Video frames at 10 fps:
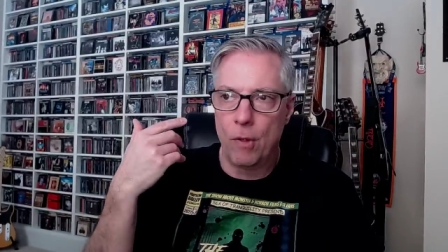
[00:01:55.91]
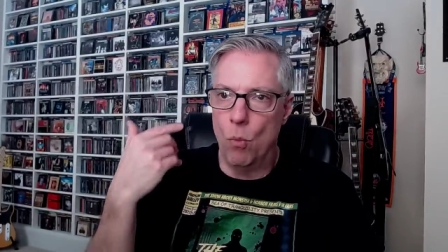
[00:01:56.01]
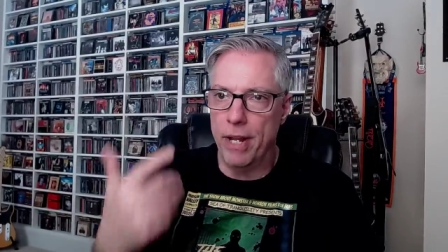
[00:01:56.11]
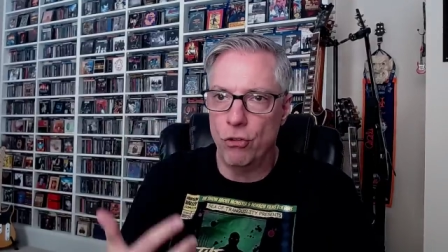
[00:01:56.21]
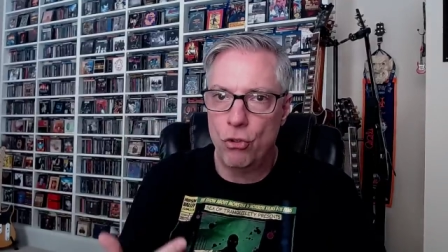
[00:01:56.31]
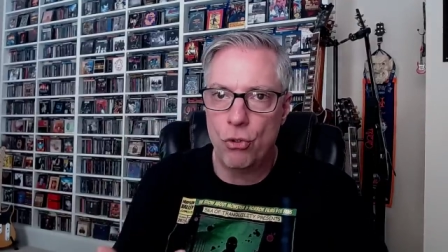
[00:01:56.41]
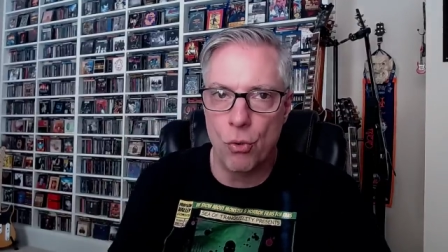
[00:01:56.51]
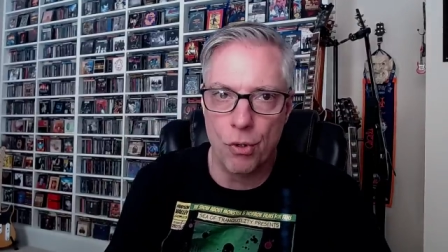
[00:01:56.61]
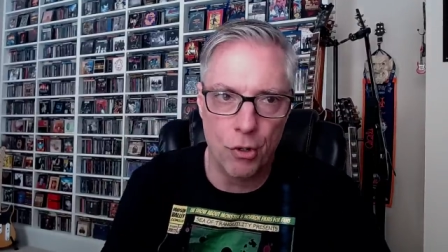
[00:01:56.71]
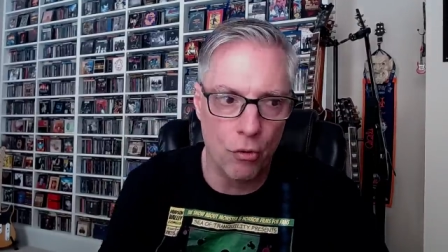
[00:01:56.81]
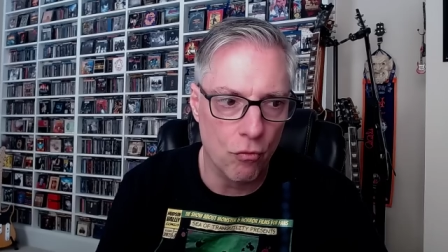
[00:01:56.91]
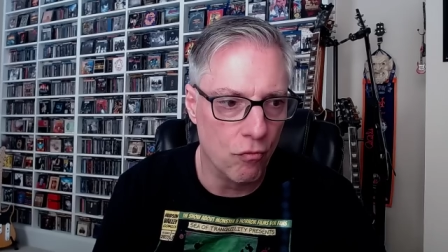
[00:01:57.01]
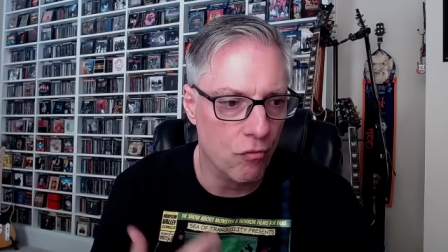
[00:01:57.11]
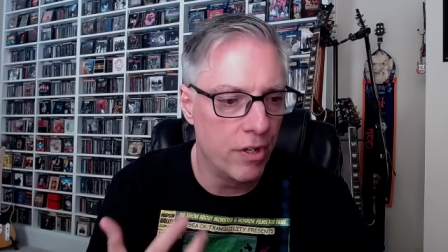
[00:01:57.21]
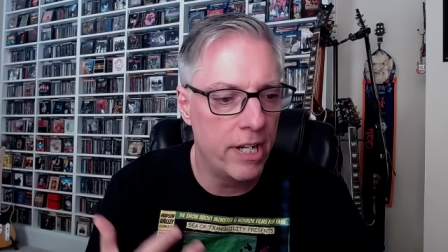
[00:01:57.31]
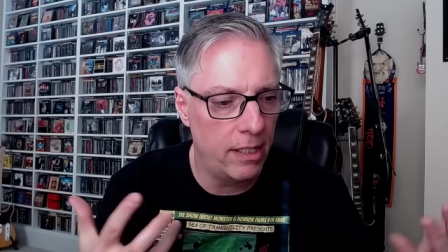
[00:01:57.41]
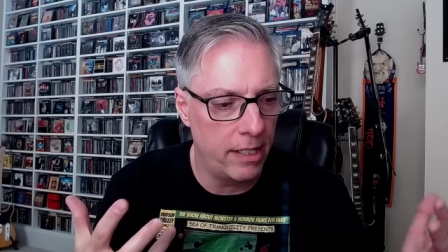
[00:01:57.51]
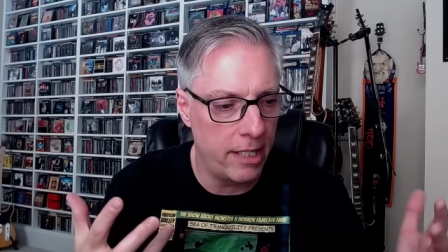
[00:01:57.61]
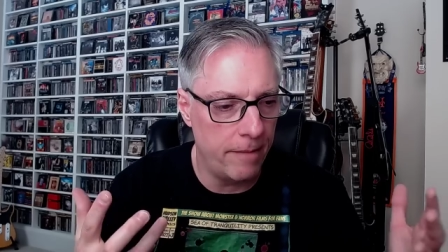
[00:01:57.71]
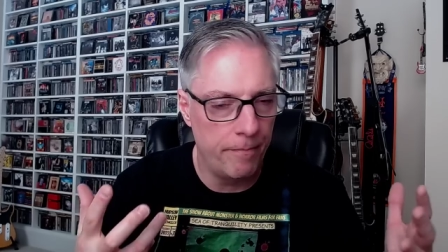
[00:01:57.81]
Wayne Shorter
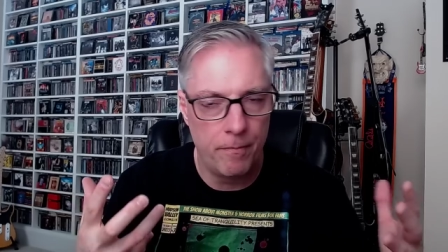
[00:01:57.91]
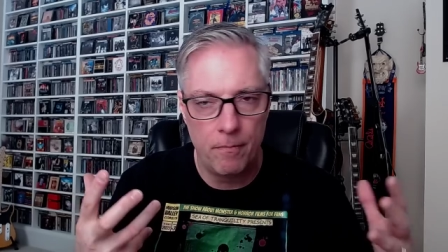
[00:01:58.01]
really